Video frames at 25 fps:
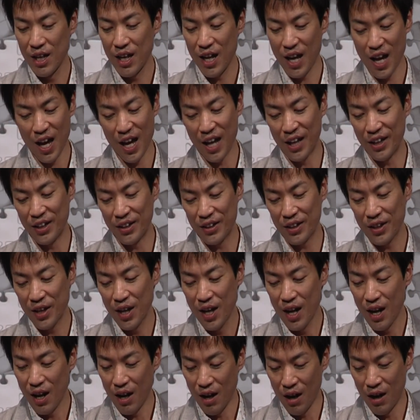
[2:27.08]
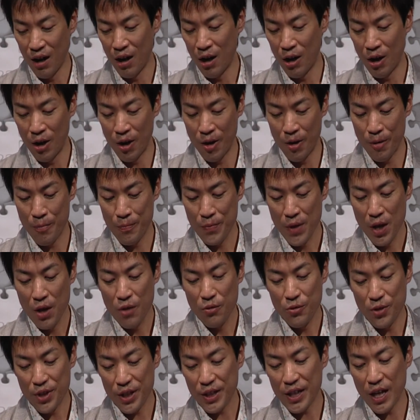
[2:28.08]
And uh,
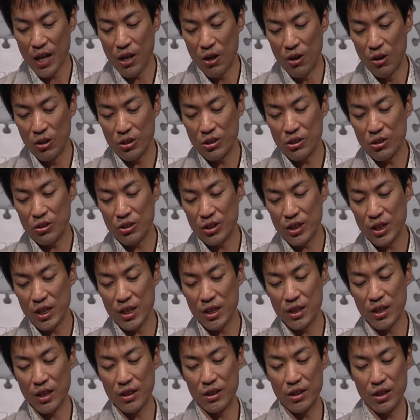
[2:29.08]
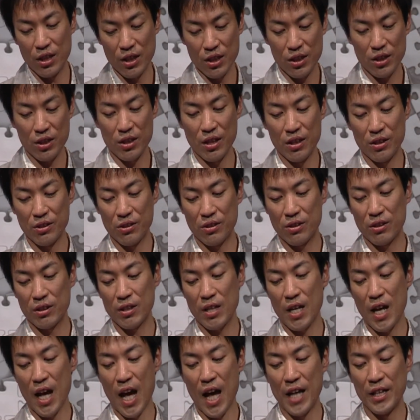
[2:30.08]
we can also see the distance
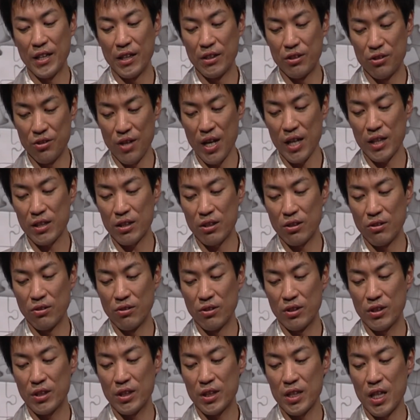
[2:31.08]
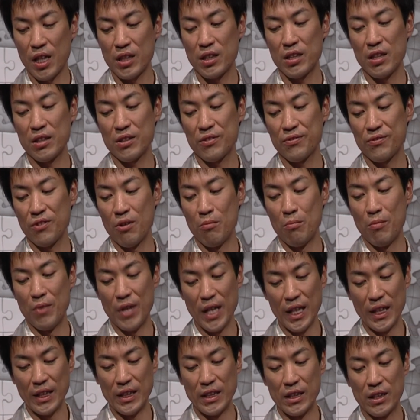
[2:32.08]
and the direction, such as from
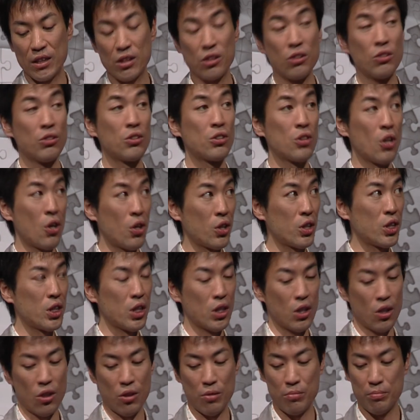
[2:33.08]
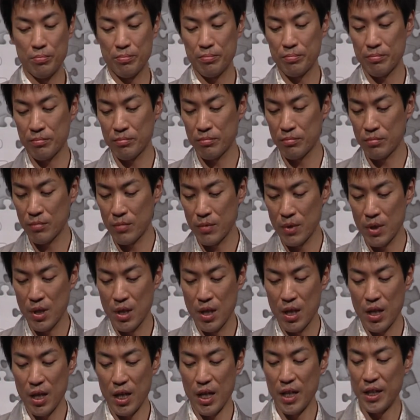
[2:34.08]
Linz to Tokyo.
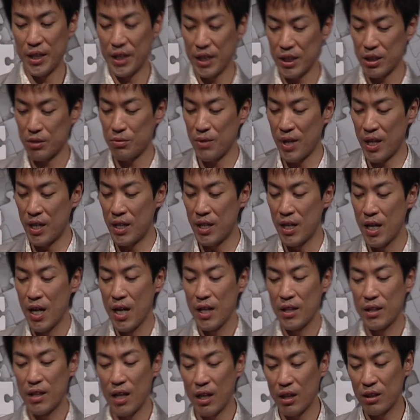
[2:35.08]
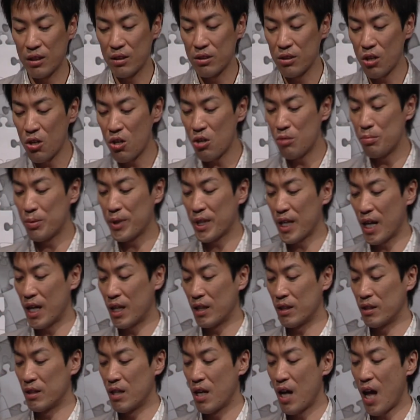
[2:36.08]
In this way, the globe
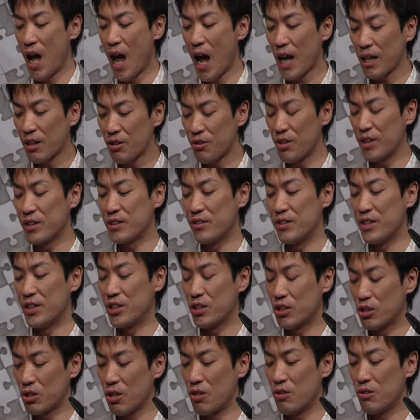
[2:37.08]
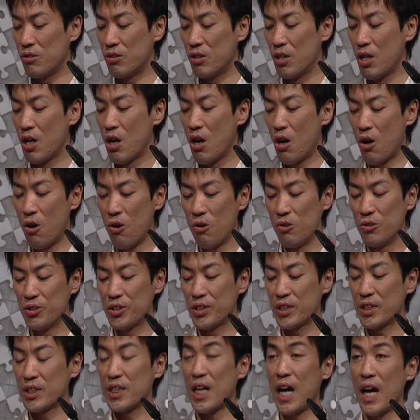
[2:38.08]
can accurately show all
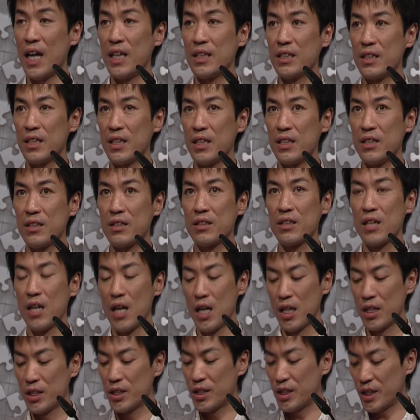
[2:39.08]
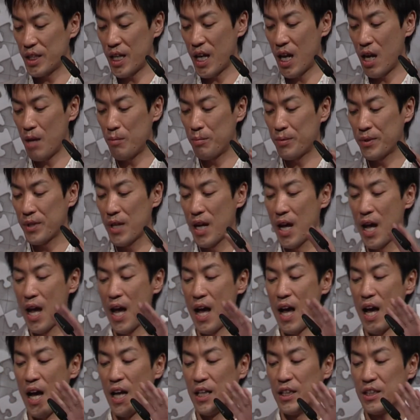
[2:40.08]
sizes, shapes,
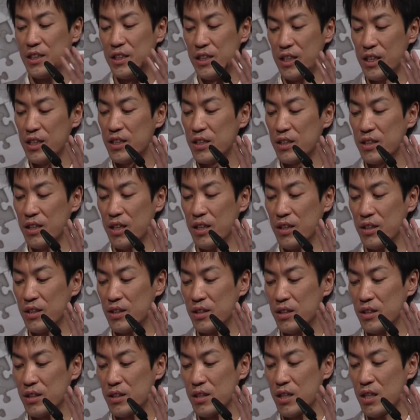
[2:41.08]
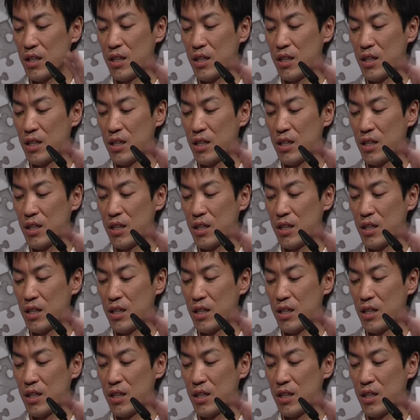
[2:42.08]
and distance,